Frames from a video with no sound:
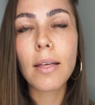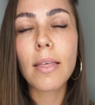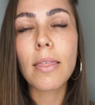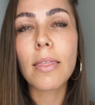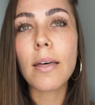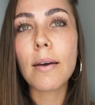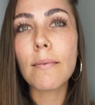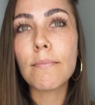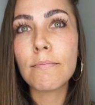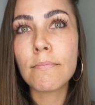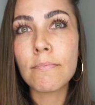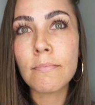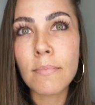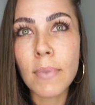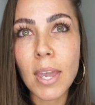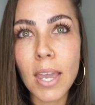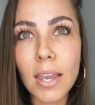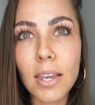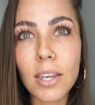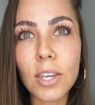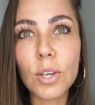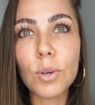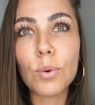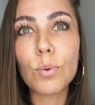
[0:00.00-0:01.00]
that
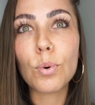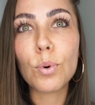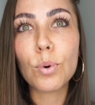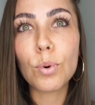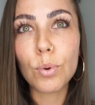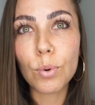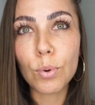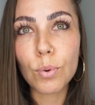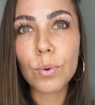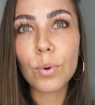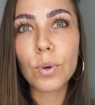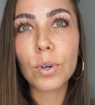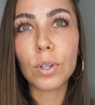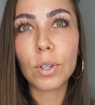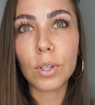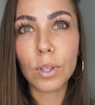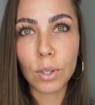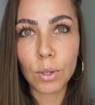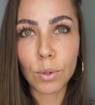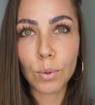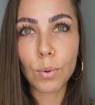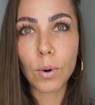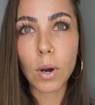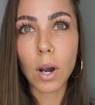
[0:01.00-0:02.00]
make you who
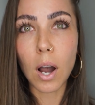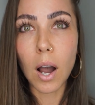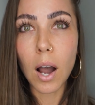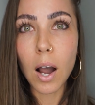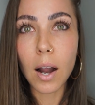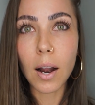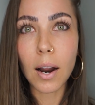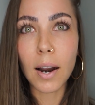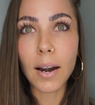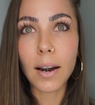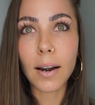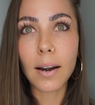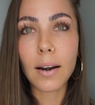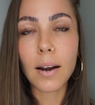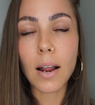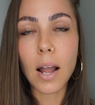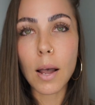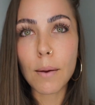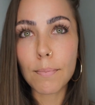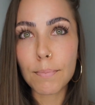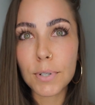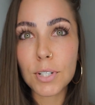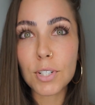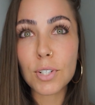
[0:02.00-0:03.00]
you are
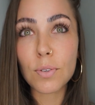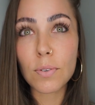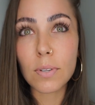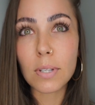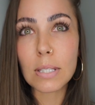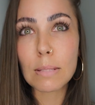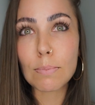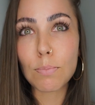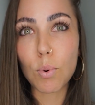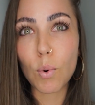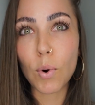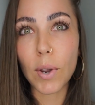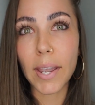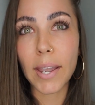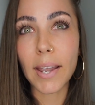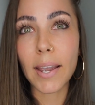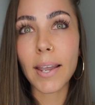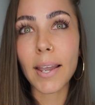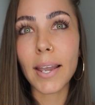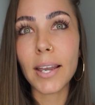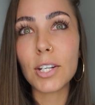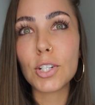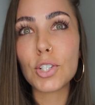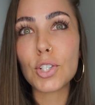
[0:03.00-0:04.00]
up until this point,
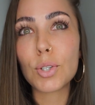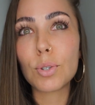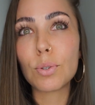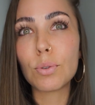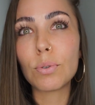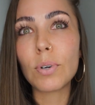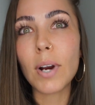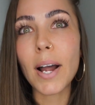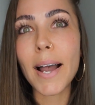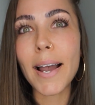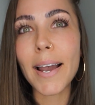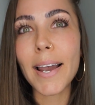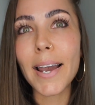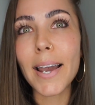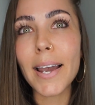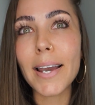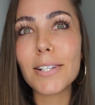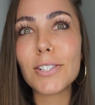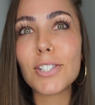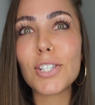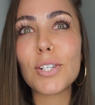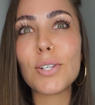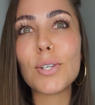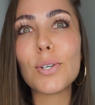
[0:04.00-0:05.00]
and
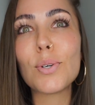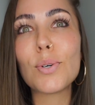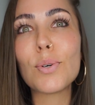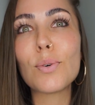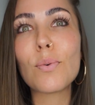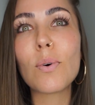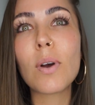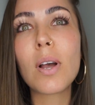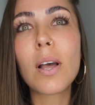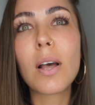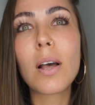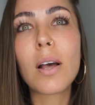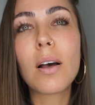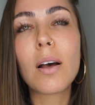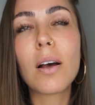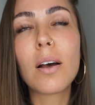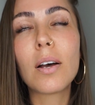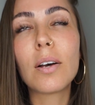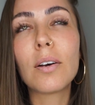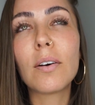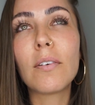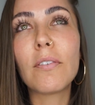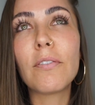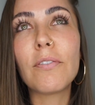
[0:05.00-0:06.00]
try to
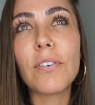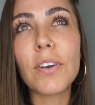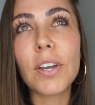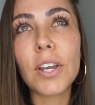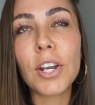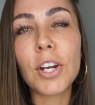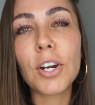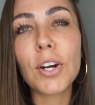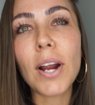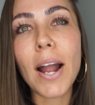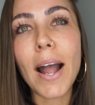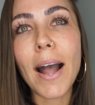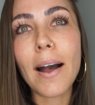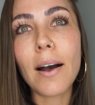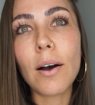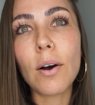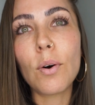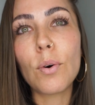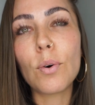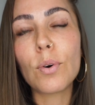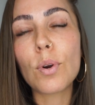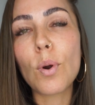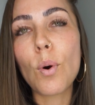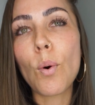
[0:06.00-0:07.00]
figure
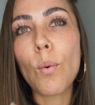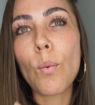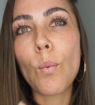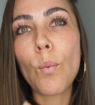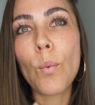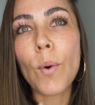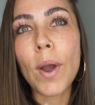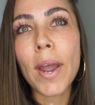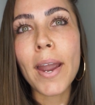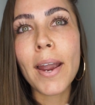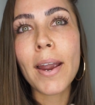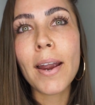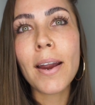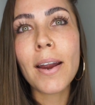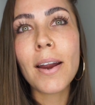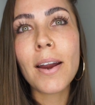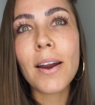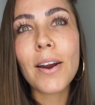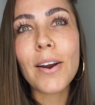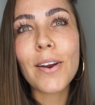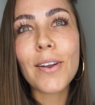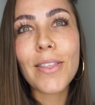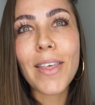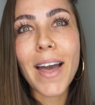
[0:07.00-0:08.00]
out
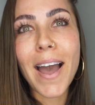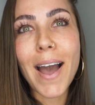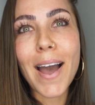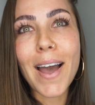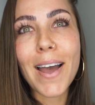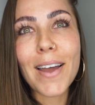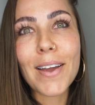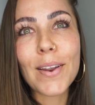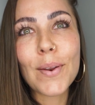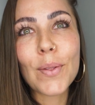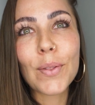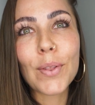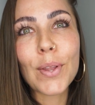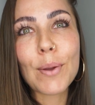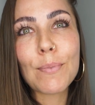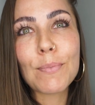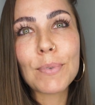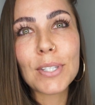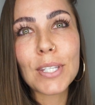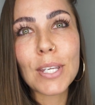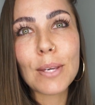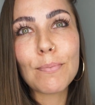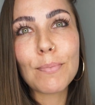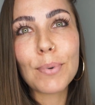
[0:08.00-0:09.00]
where that
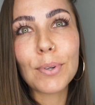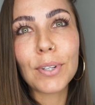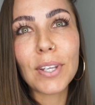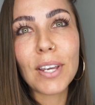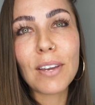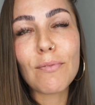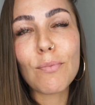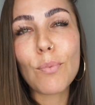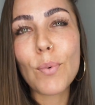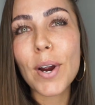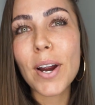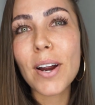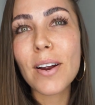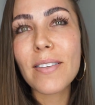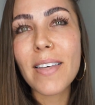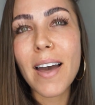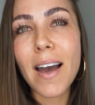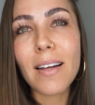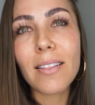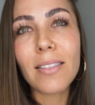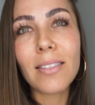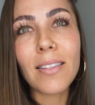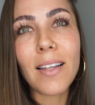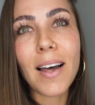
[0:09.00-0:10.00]
limited belief, where
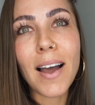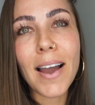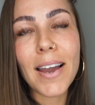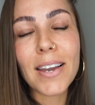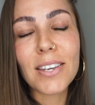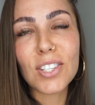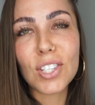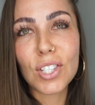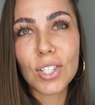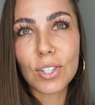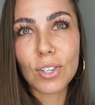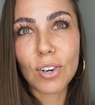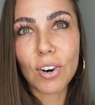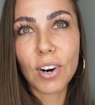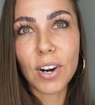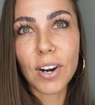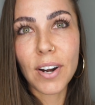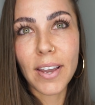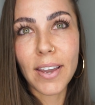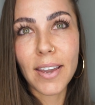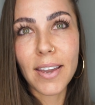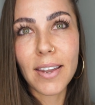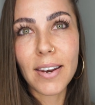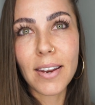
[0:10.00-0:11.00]
that lie
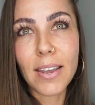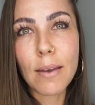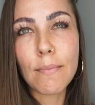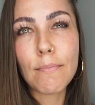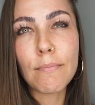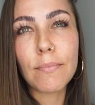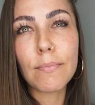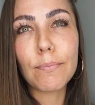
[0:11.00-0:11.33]
started.